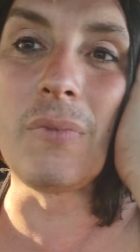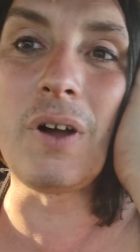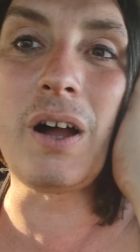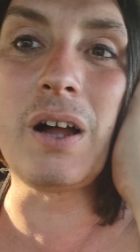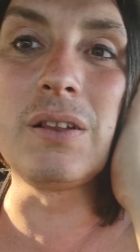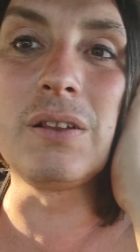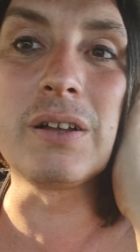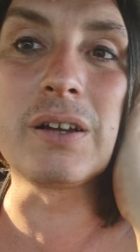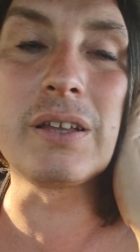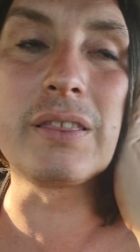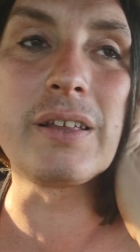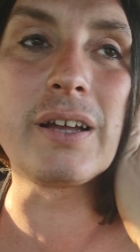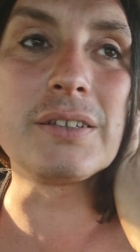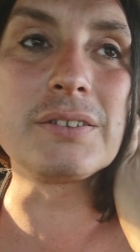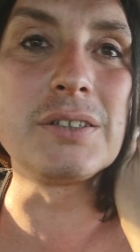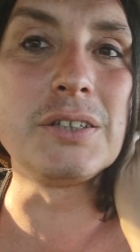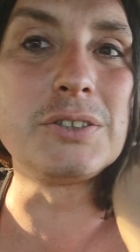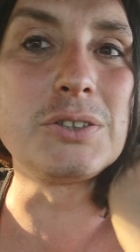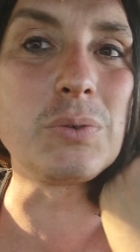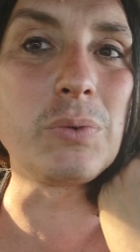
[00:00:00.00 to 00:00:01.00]
I look at
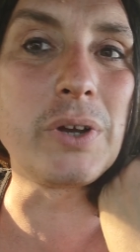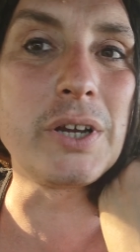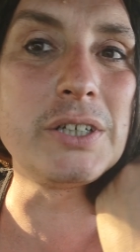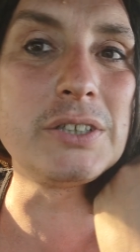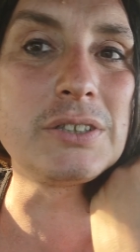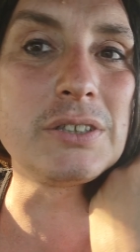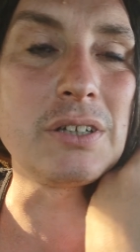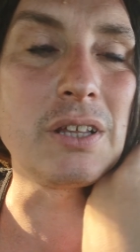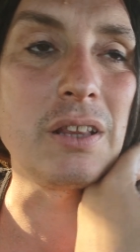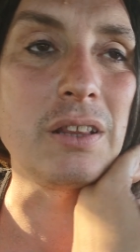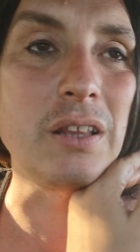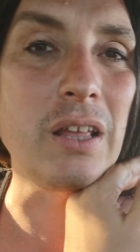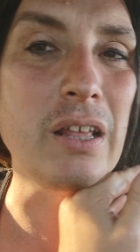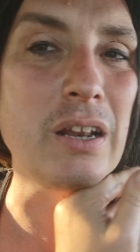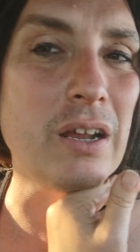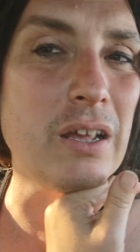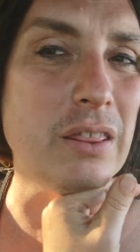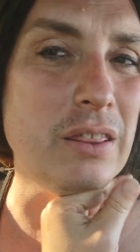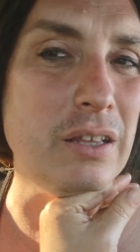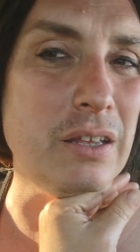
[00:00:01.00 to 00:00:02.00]
that situation and,
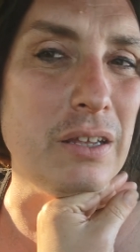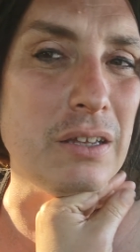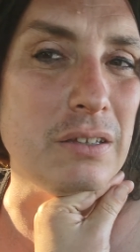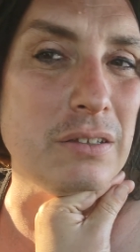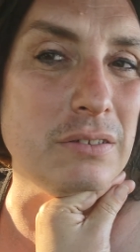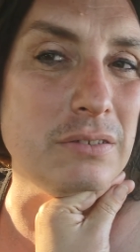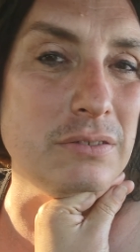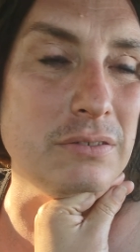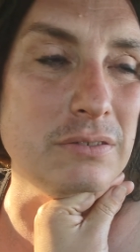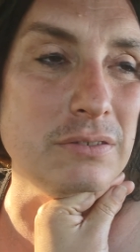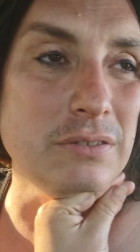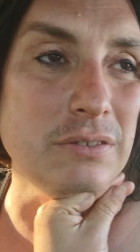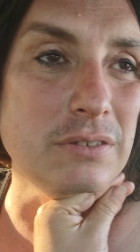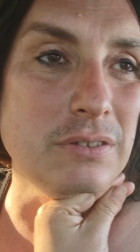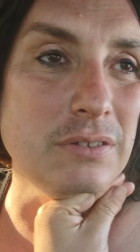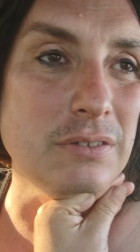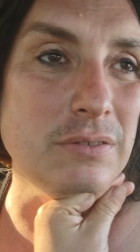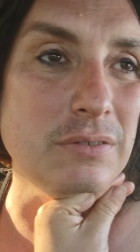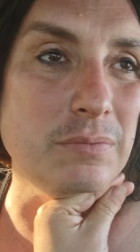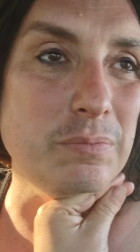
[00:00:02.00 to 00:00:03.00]
and I think
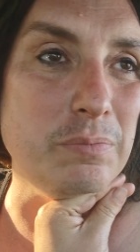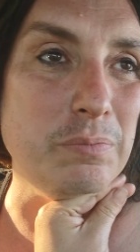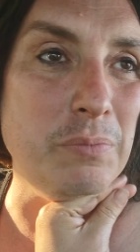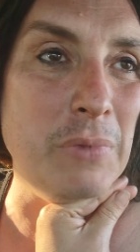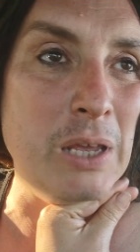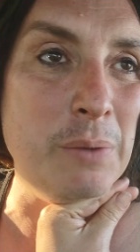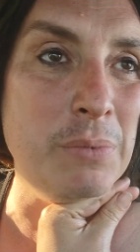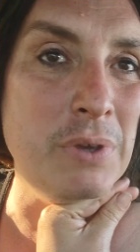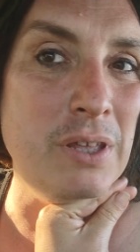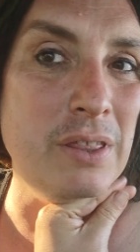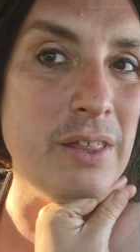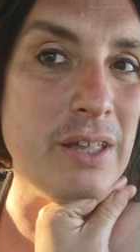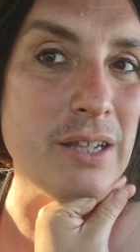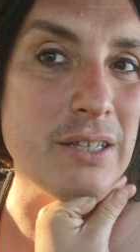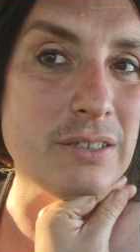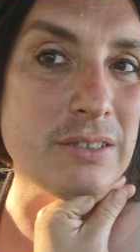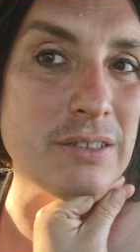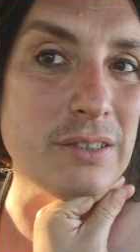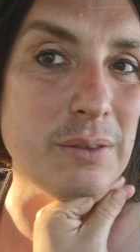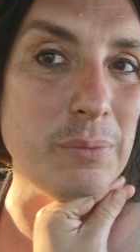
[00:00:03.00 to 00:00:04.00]
maybe
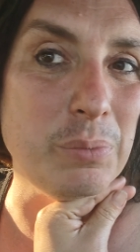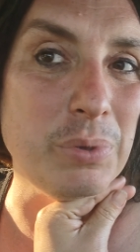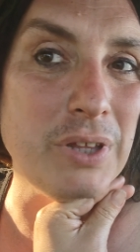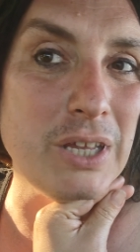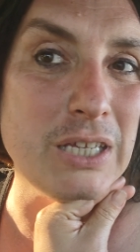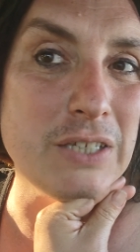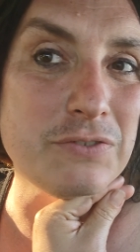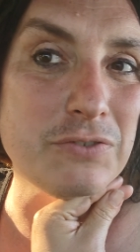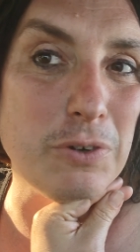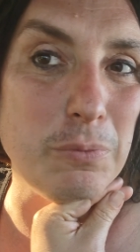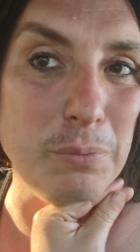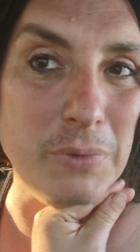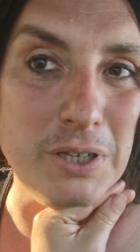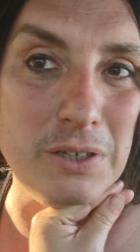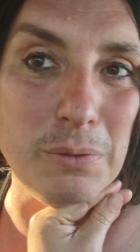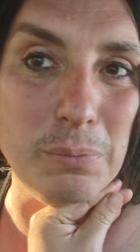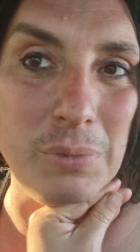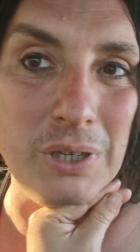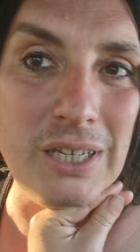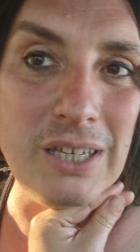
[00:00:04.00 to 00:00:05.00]
that's the place for
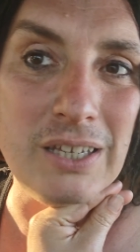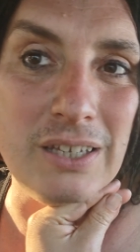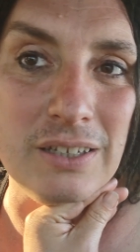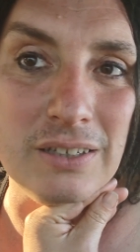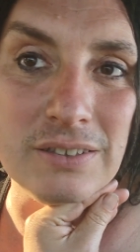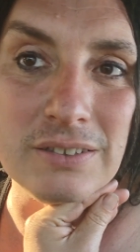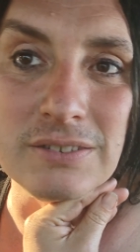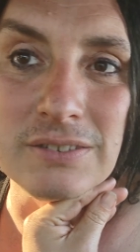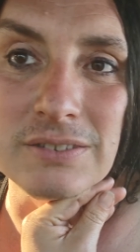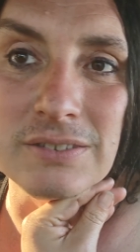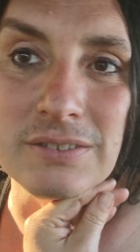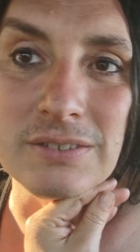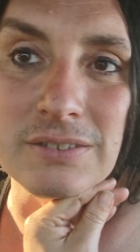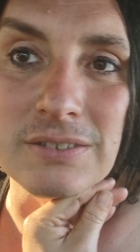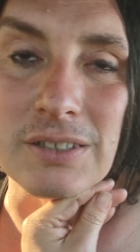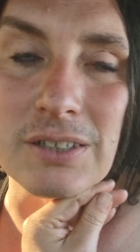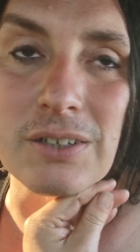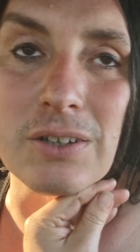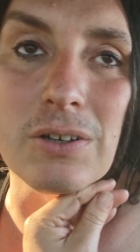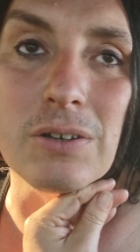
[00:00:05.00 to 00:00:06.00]
me to be.
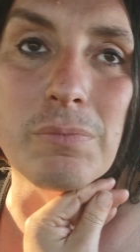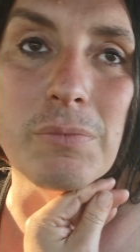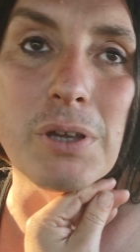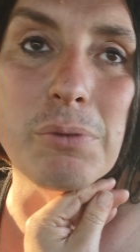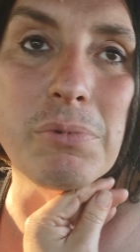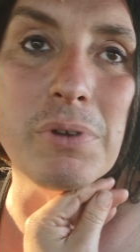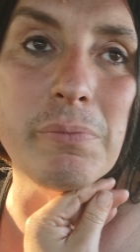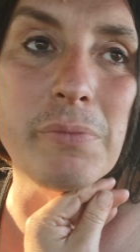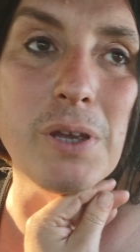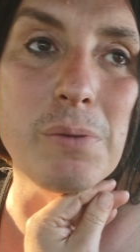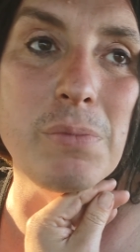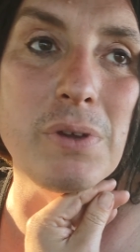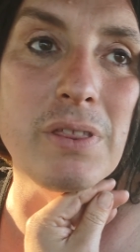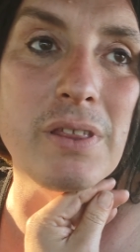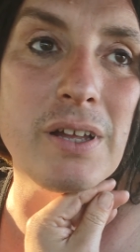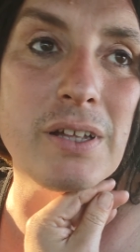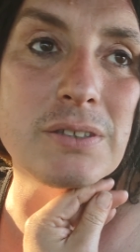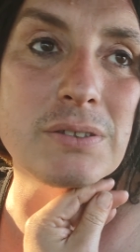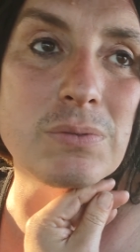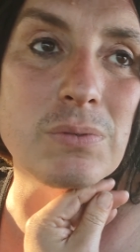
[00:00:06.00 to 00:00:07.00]
You know, maybe maybe
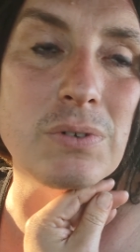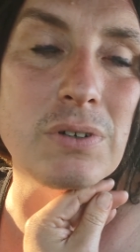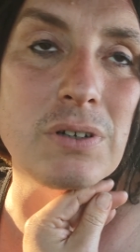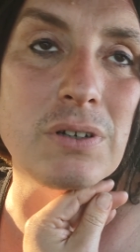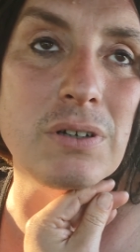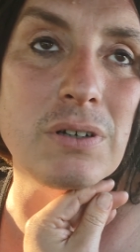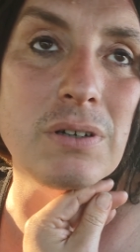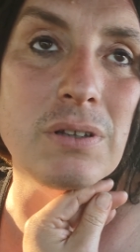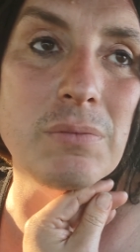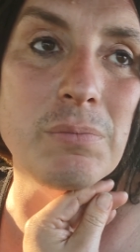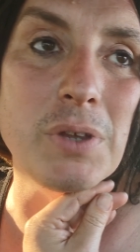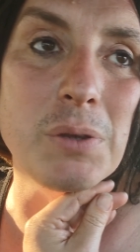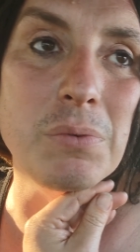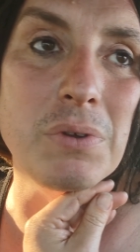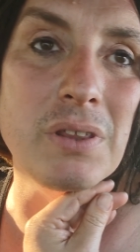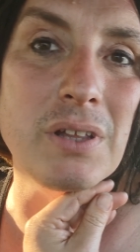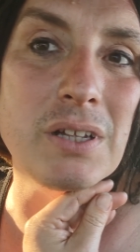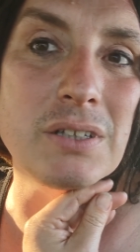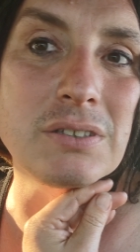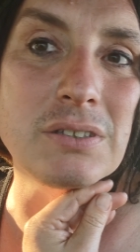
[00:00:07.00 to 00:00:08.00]
that's where
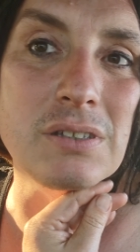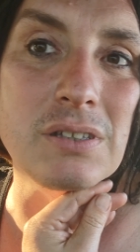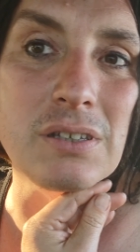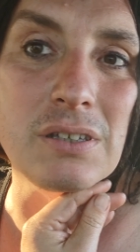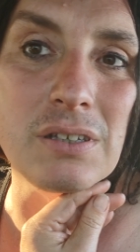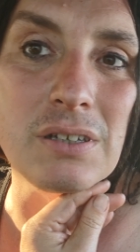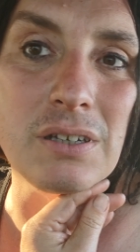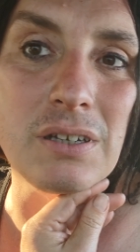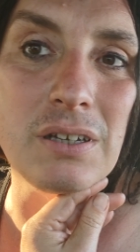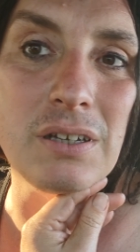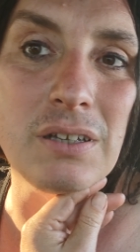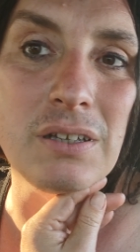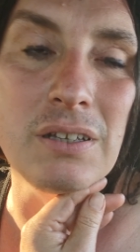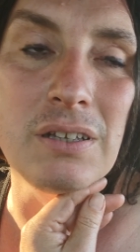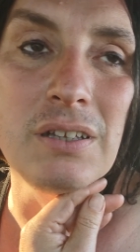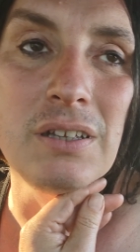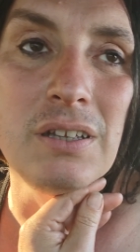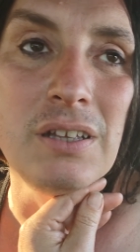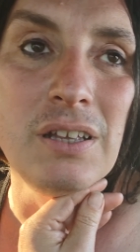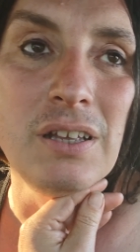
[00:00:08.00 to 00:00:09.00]
maybe that's the uh,
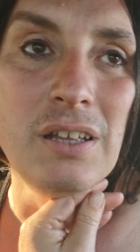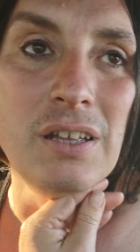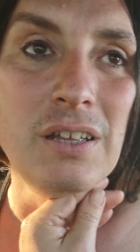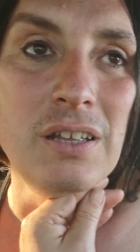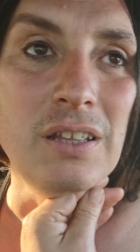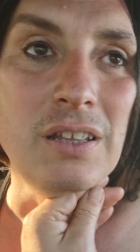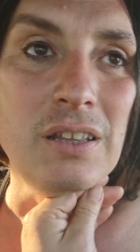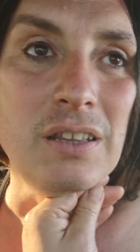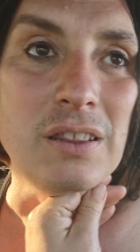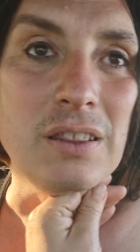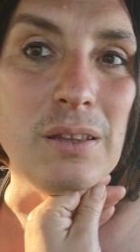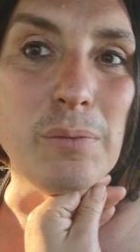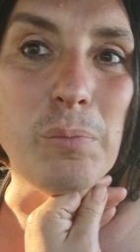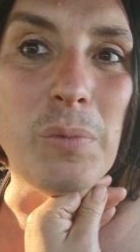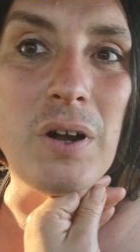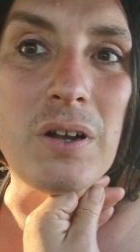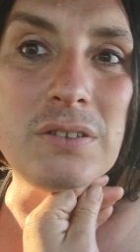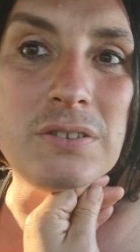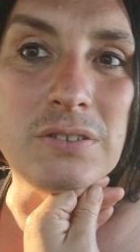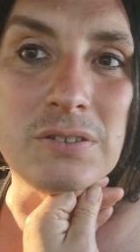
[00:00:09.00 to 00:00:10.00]
the
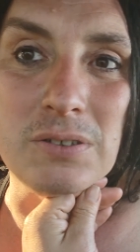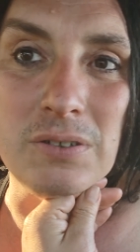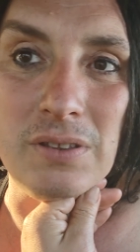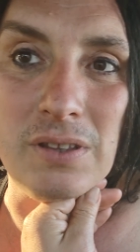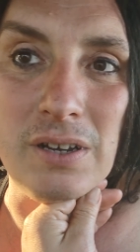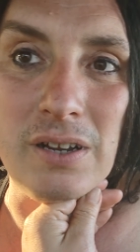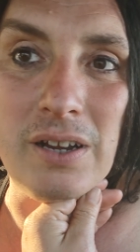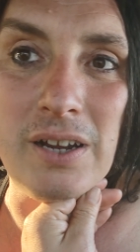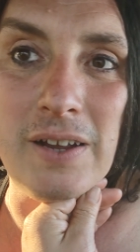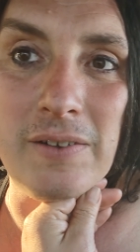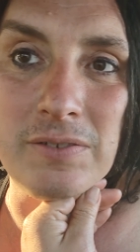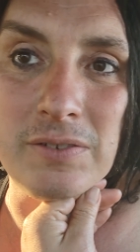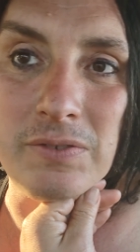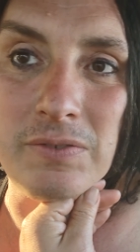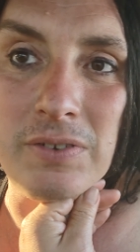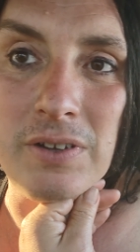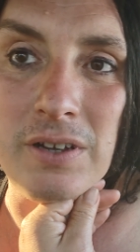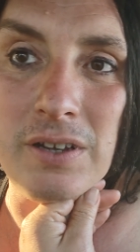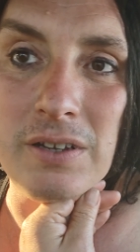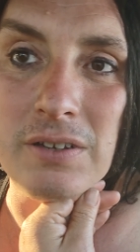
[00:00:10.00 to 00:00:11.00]
monster that I have to
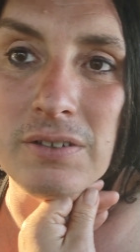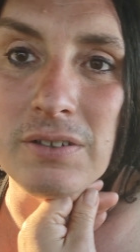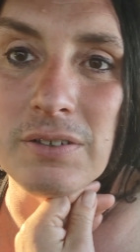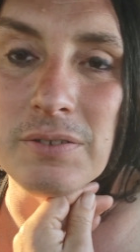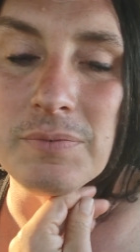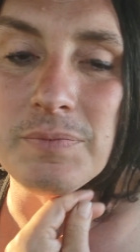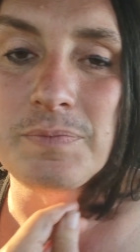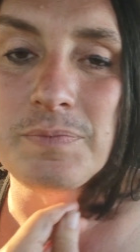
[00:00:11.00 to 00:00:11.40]
fight.